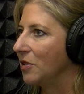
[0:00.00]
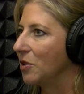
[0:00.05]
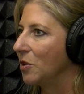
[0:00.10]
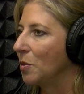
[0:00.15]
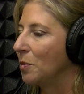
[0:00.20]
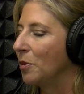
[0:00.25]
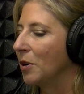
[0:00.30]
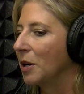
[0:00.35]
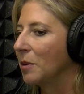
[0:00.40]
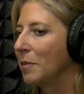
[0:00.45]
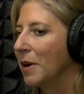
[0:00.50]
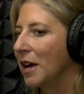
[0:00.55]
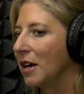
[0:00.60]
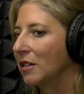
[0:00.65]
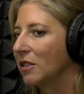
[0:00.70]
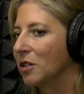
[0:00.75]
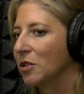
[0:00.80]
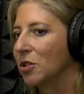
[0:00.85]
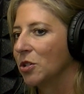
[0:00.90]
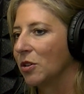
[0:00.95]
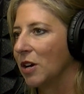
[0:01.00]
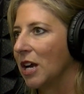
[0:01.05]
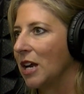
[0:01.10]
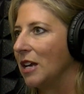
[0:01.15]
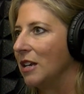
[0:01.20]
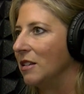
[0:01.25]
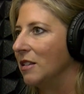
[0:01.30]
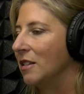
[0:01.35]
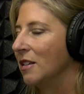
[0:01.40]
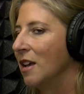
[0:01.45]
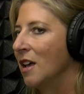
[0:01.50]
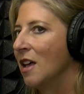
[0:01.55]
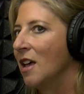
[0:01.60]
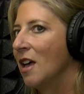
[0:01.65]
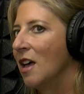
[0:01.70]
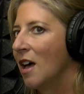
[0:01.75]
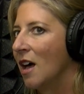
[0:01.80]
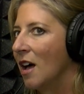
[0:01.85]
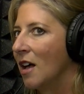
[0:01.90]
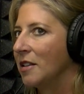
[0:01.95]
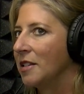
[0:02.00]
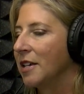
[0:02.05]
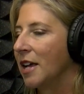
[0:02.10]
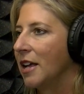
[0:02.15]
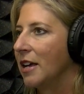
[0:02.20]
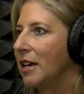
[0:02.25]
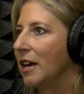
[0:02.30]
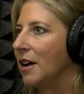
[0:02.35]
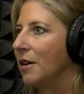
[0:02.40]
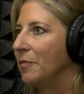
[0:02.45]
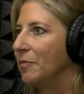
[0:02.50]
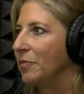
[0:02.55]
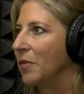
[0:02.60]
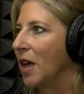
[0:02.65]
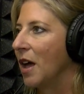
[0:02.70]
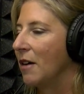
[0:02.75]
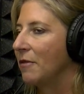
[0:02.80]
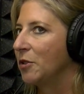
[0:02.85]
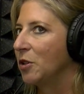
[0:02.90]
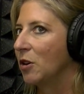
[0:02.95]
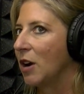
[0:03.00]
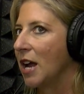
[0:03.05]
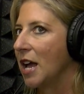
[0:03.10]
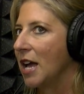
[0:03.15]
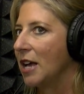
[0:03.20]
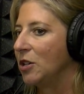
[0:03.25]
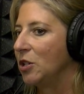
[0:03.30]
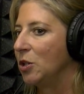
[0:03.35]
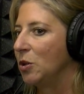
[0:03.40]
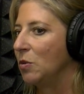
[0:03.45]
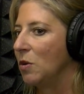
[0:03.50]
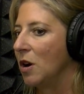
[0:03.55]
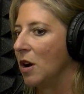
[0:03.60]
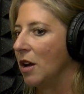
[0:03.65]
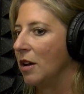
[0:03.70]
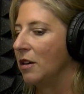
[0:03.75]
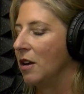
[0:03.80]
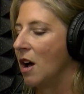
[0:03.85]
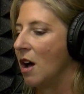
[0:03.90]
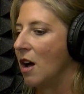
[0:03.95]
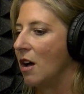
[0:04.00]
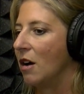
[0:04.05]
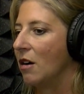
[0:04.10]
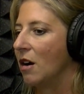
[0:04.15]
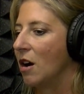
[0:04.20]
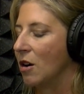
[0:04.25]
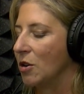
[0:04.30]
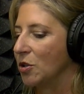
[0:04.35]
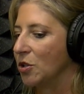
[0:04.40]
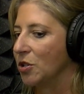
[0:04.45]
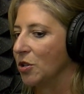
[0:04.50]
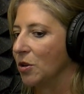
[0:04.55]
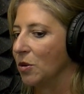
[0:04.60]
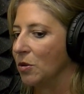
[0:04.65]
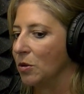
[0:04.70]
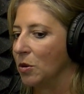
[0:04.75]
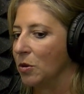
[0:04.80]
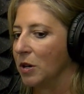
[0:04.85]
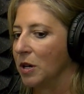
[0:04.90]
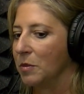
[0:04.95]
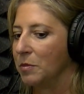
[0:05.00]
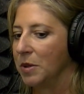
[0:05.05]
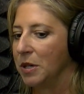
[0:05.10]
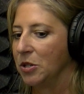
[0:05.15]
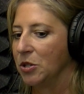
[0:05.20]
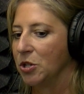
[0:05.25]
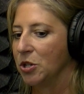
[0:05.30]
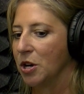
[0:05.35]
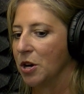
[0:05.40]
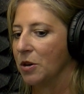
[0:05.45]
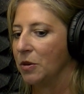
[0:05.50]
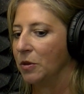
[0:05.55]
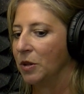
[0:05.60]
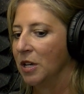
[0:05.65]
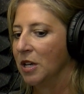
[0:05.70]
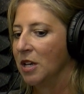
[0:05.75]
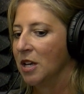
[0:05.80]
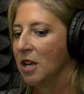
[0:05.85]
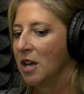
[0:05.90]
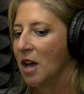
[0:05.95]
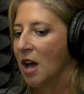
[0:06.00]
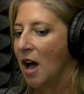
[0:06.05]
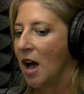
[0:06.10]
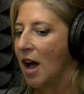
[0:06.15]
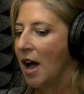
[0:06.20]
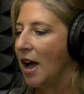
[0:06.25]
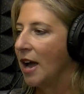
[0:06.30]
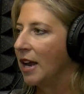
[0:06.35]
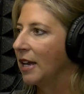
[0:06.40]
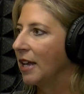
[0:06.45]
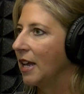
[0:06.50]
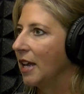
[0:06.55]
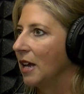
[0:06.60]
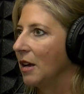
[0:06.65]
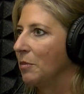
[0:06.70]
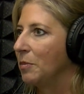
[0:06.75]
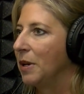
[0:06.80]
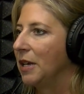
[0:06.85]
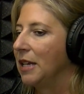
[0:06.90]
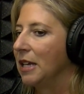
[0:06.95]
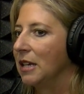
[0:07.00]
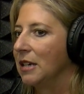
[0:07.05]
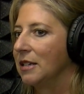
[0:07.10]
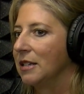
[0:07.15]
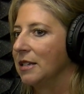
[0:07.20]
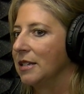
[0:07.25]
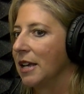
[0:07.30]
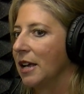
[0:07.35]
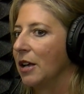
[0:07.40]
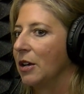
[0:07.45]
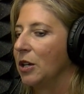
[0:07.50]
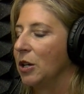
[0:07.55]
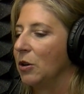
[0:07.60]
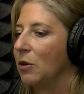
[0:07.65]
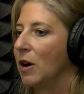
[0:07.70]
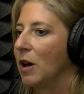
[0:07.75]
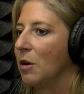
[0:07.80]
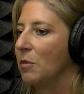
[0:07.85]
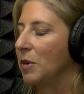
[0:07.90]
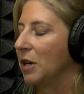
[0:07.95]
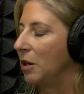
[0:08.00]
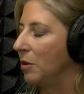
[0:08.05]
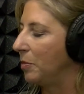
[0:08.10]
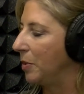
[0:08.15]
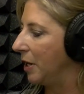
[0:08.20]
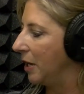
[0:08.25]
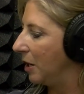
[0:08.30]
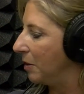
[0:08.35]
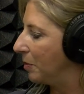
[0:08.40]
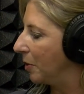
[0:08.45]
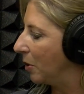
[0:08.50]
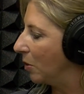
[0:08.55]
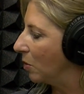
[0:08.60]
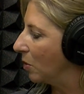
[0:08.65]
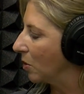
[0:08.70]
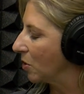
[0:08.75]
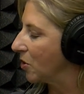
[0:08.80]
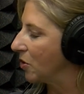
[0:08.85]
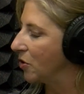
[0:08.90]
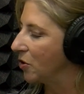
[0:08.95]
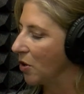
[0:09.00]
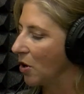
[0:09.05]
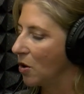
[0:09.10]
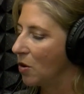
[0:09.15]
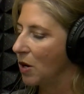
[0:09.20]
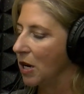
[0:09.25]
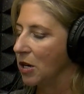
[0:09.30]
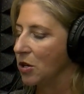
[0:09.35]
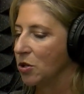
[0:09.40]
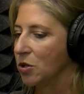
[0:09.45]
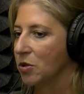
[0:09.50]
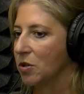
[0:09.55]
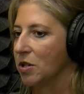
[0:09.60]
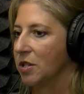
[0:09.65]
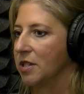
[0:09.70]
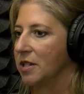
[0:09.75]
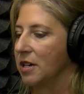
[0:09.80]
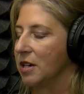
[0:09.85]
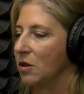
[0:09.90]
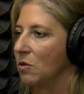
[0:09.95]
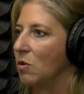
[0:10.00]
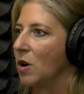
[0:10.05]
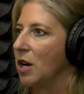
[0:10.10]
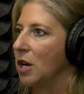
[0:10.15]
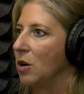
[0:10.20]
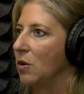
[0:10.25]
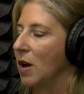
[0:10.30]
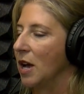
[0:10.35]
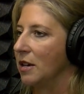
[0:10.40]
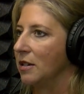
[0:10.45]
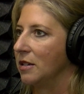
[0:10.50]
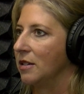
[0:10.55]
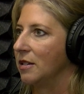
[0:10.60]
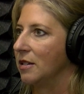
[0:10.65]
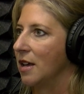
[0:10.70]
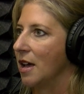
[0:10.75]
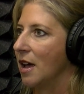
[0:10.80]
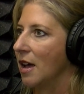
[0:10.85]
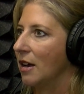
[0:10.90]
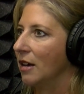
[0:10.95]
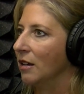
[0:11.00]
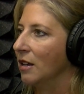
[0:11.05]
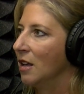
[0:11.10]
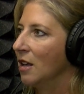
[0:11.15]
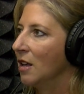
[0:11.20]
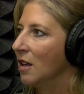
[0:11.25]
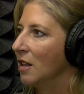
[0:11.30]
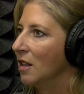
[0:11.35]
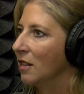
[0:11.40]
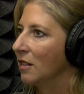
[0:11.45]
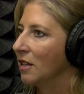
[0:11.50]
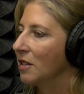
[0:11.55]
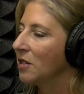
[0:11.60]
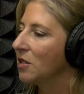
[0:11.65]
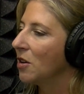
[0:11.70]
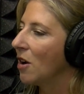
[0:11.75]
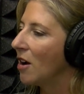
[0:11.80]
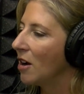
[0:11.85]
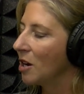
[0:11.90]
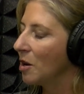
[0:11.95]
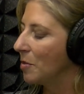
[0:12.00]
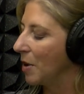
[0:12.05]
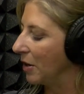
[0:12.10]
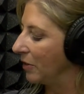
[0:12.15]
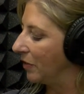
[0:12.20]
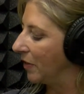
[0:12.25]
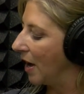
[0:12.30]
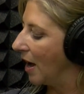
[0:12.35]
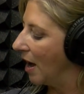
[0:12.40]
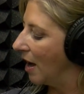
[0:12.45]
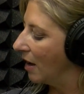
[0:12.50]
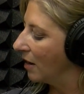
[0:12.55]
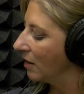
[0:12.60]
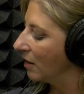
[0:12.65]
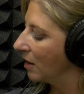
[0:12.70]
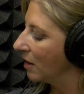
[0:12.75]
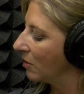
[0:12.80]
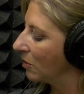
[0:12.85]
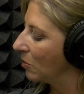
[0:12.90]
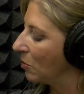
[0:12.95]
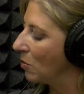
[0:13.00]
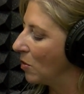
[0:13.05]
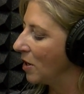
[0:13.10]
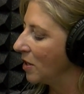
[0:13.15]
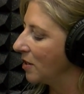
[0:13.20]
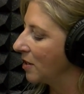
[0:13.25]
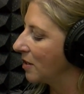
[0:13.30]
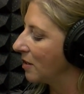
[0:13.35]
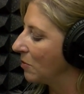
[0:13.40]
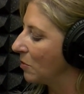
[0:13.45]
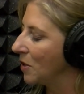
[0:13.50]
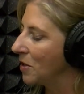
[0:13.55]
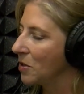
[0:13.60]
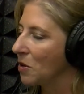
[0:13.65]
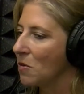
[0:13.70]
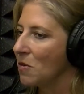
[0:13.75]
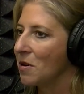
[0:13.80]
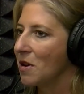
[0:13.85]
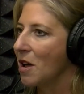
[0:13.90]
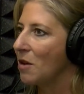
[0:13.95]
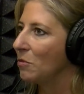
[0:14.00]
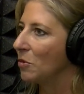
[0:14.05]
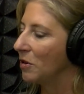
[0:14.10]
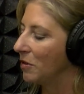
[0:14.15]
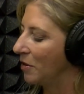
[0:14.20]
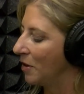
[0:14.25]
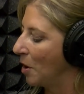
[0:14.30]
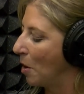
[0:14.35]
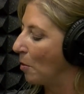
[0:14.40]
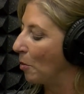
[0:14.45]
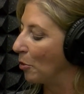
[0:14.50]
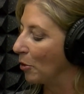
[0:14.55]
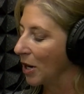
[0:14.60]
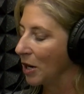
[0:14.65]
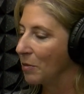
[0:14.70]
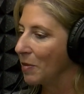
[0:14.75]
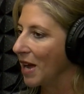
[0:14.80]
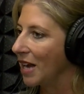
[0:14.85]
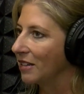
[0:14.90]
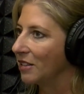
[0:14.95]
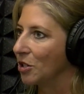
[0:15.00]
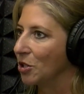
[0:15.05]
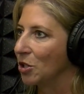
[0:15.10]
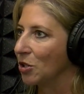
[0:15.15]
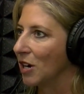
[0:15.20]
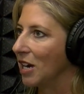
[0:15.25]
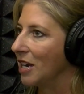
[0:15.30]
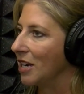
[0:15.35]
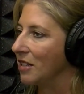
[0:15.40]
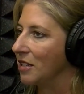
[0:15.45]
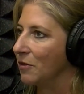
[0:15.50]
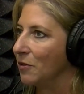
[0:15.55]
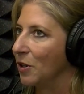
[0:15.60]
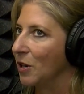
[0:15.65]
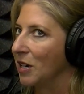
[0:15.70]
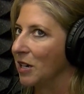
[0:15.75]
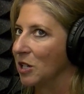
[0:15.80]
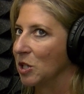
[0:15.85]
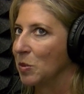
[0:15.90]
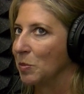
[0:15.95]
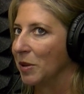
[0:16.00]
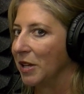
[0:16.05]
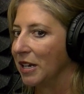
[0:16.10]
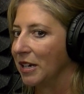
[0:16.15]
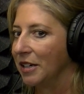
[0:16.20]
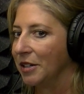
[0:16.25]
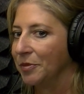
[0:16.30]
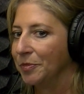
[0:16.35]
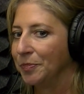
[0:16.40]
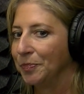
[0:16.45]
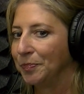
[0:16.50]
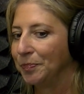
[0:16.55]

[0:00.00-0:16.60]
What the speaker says: So bring back the trades. I'll tell you, after I had you on our show, Lori and Bean Show, I can't begin to tell you how many people were so interested in what you had to say. Let's talk about that. What's going on with Bring Back the Trades, if you can explain it?